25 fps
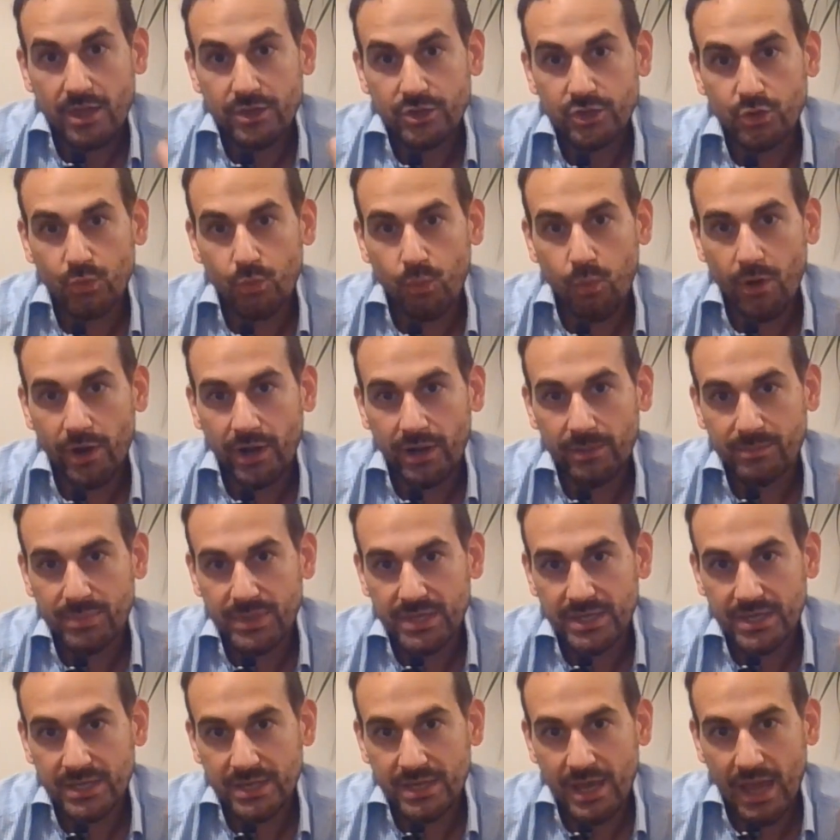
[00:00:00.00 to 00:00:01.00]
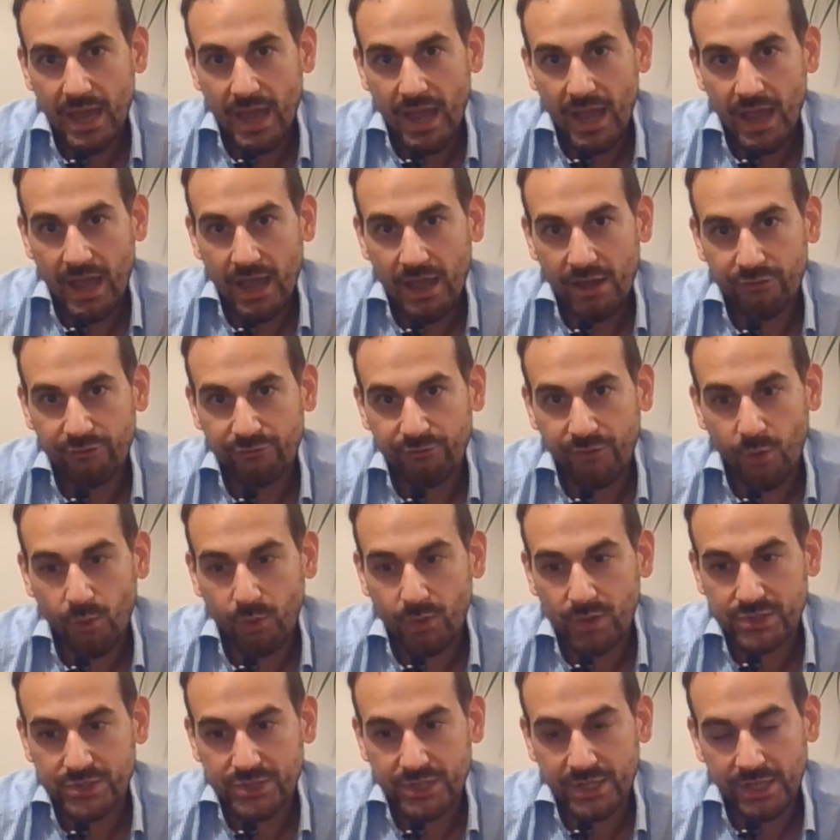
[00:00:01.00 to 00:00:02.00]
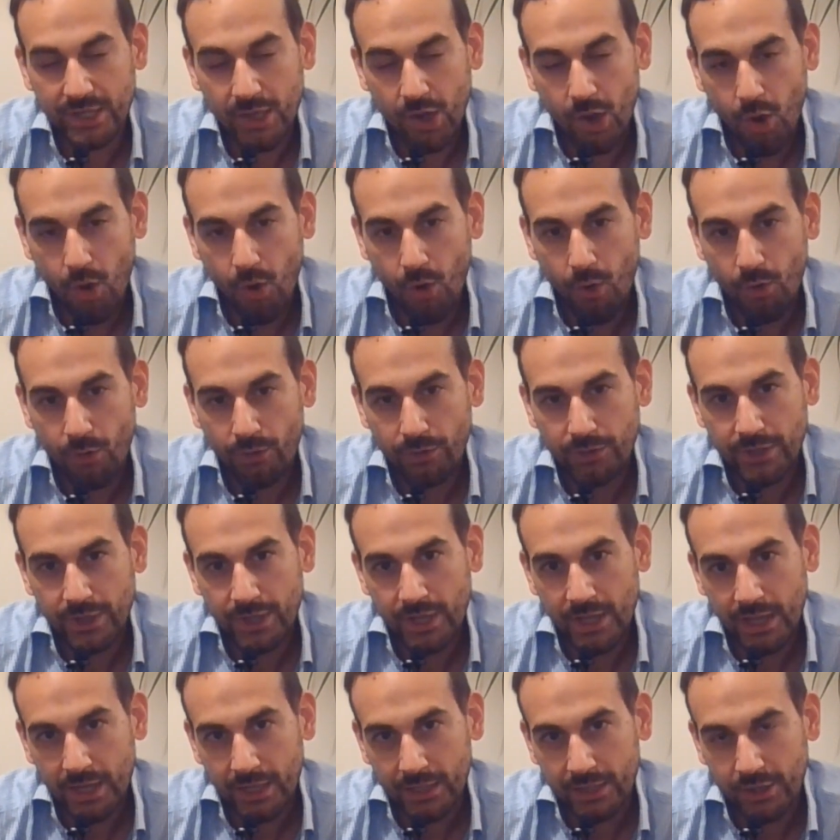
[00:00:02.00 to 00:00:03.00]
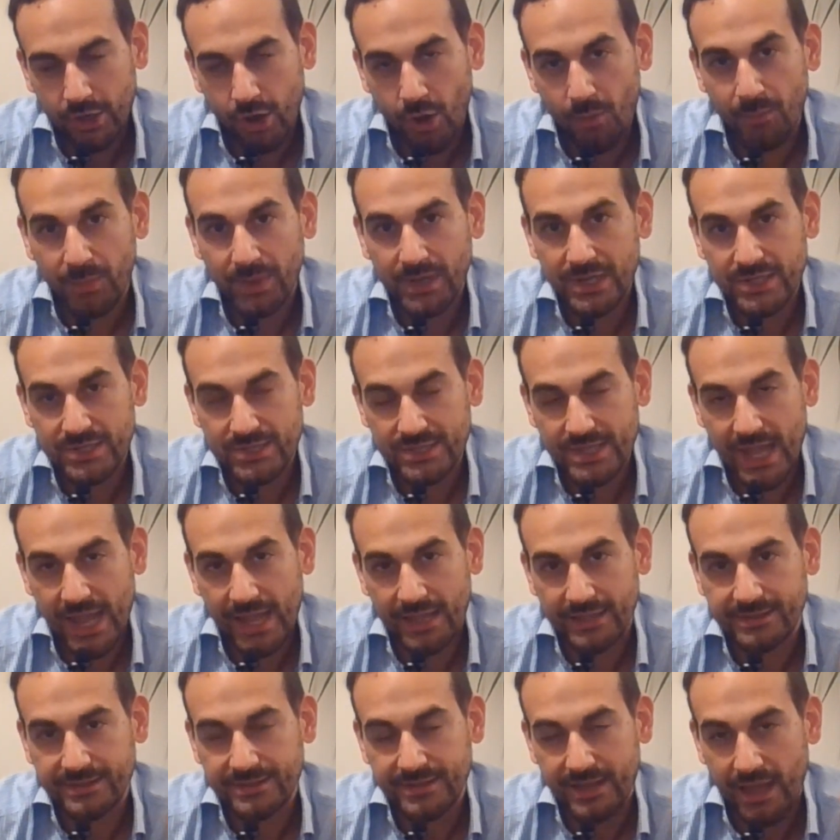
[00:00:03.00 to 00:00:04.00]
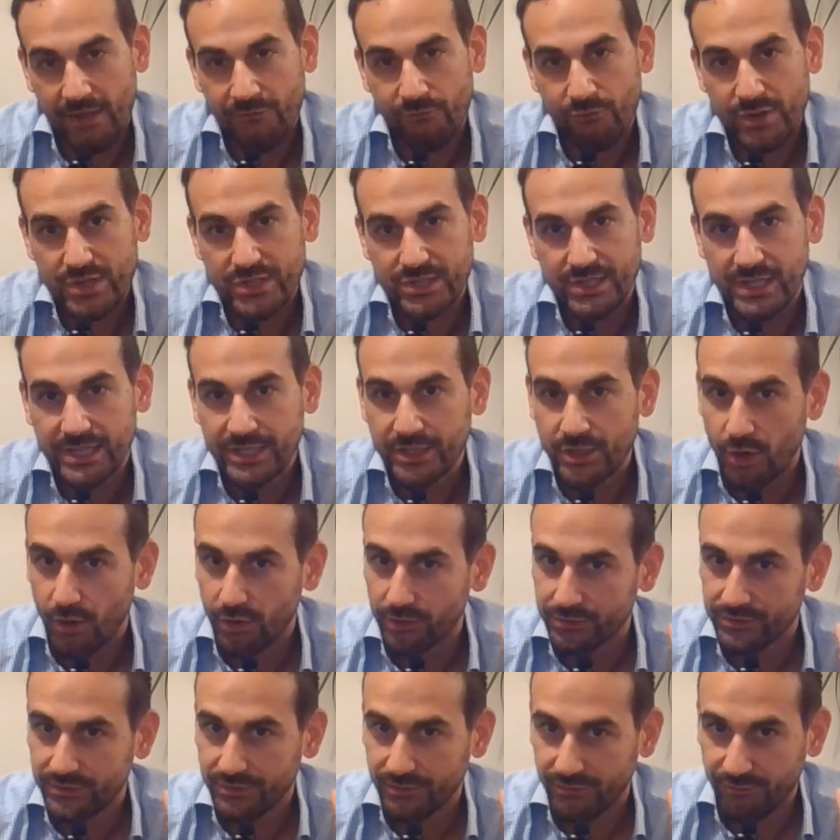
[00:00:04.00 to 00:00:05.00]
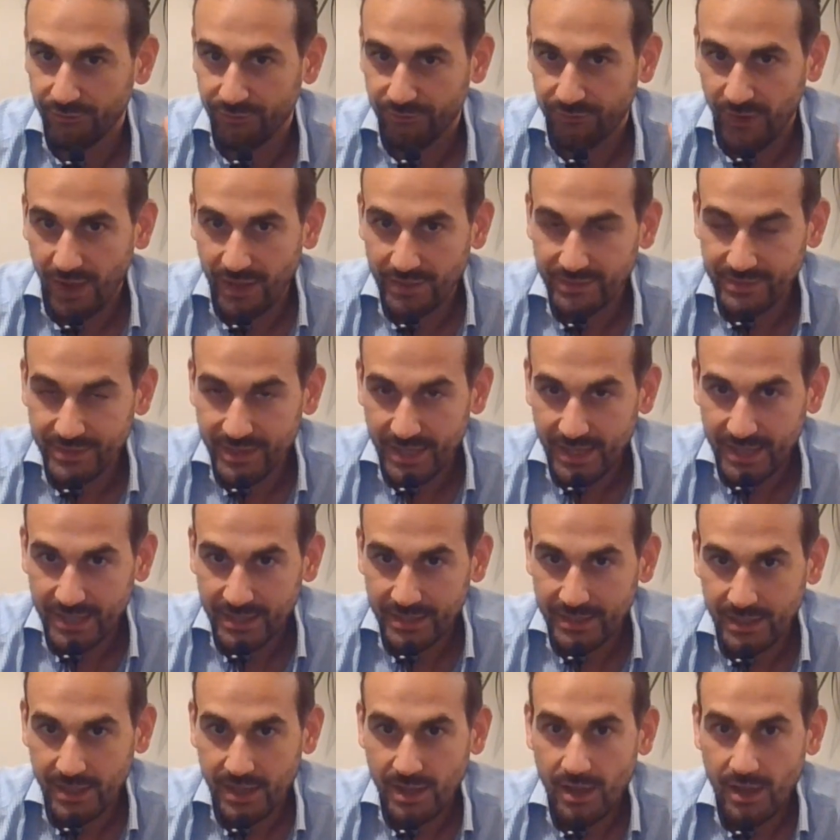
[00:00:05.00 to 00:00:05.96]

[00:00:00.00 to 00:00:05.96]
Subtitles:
You want to be focusing on companies that have recently got funding.